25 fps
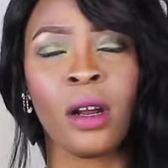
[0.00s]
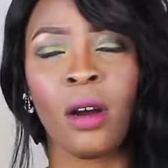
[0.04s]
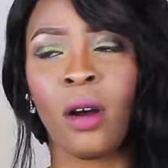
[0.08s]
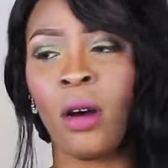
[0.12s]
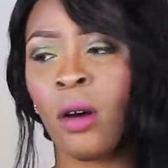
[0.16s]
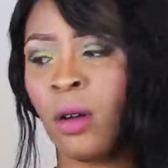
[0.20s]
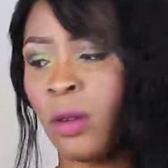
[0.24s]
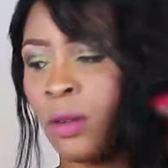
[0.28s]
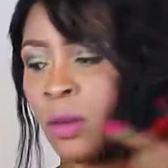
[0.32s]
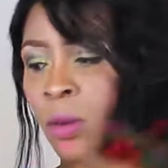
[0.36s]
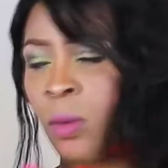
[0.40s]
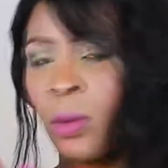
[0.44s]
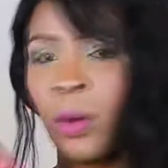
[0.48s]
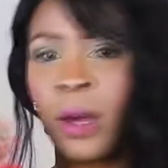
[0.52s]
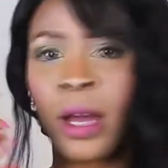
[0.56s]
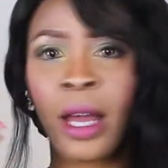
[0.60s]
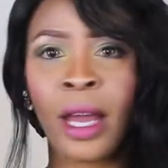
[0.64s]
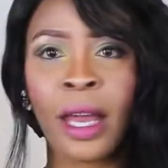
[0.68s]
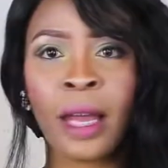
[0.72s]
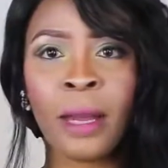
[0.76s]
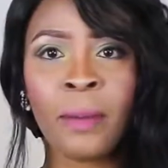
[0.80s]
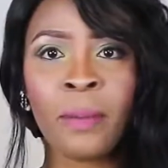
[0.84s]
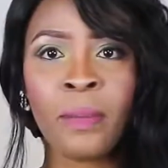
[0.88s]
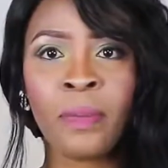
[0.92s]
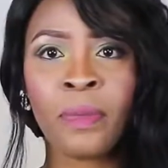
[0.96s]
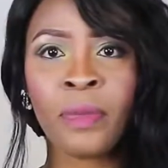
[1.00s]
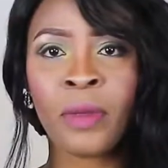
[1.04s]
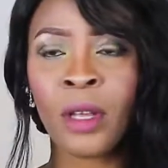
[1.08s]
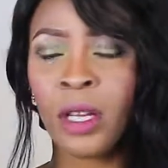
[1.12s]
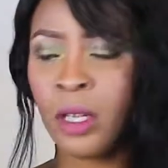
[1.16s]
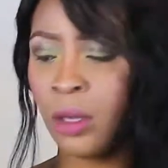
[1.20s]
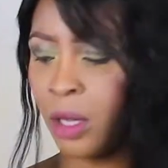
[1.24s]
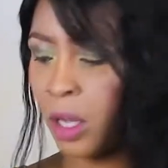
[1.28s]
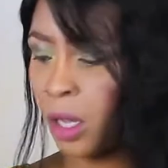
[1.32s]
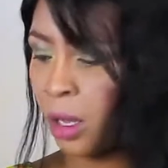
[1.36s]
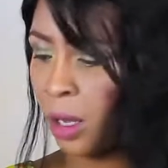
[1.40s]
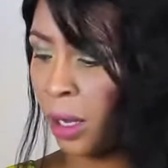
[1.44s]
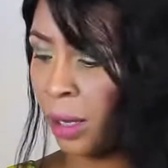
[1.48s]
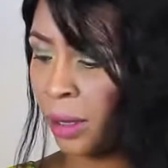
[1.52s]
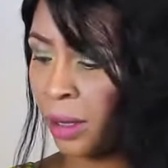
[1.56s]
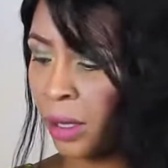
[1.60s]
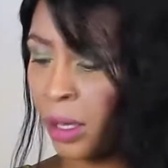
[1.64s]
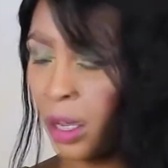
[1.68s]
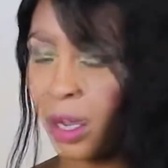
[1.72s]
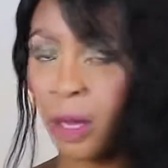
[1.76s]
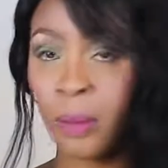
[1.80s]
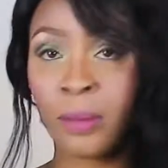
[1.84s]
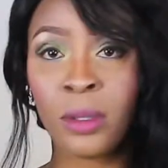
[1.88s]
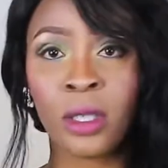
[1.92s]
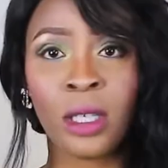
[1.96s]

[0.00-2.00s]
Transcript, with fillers: all the way uh, I think up